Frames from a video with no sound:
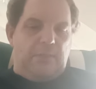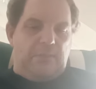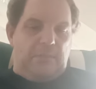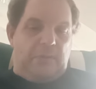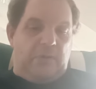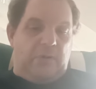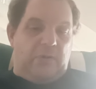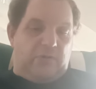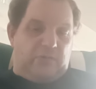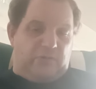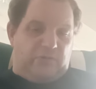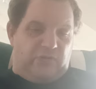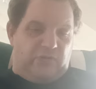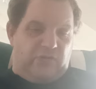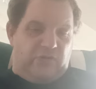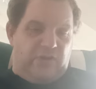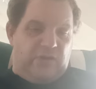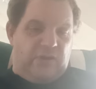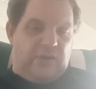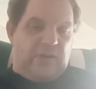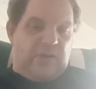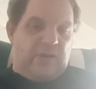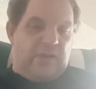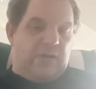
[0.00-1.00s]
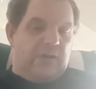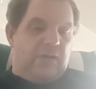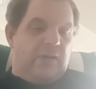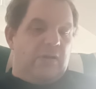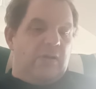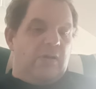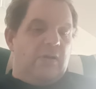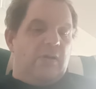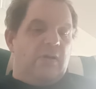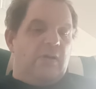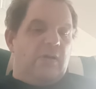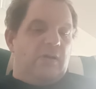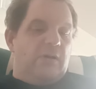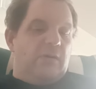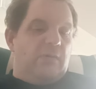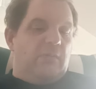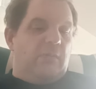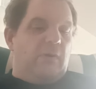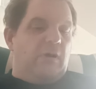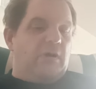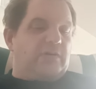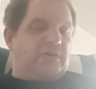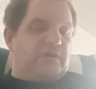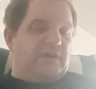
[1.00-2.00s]
But
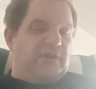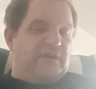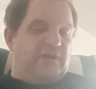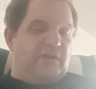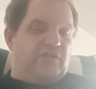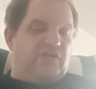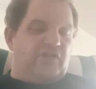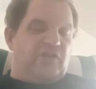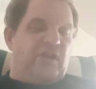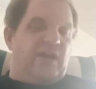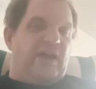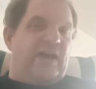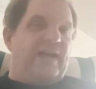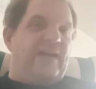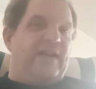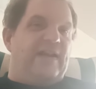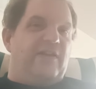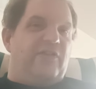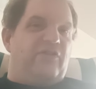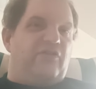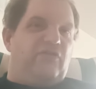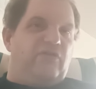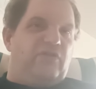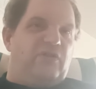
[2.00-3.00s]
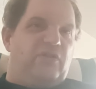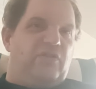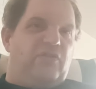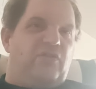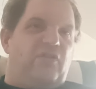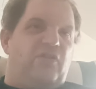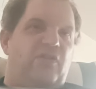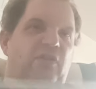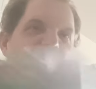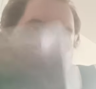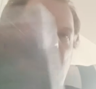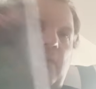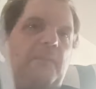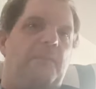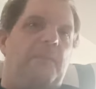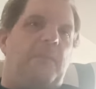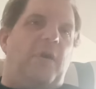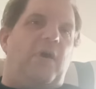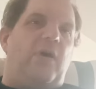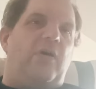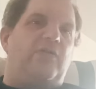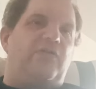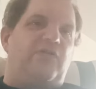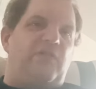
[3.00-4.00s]
what can I say? This was
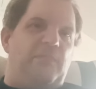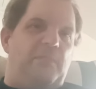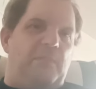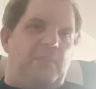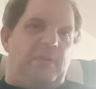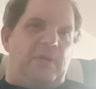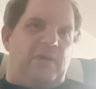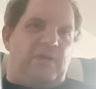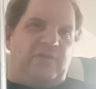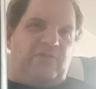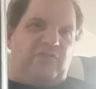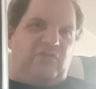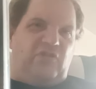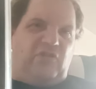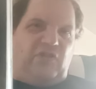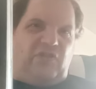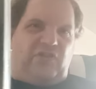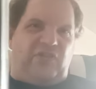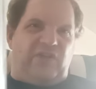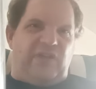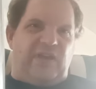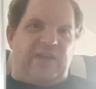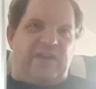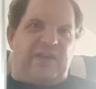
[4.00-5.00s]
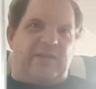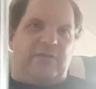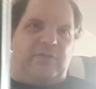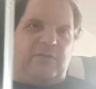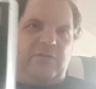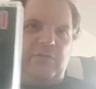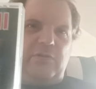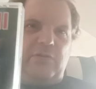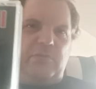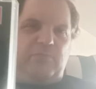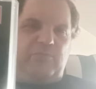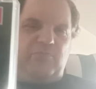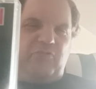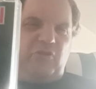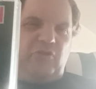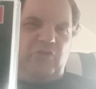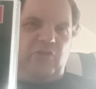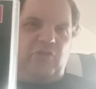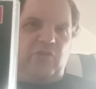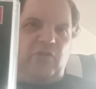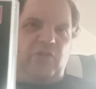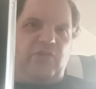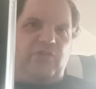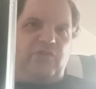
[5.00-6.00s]
Martin Birch's second
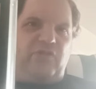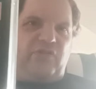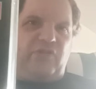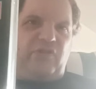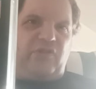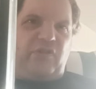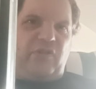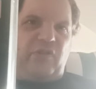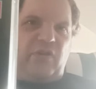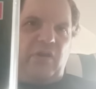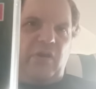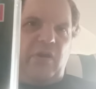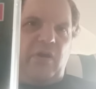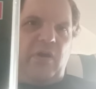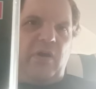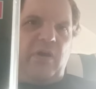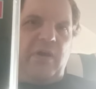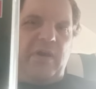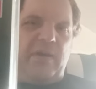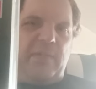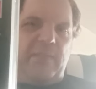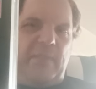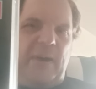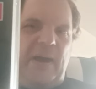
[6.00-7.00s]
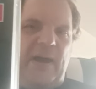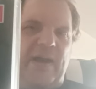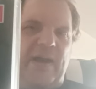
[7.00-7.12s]
produced Iron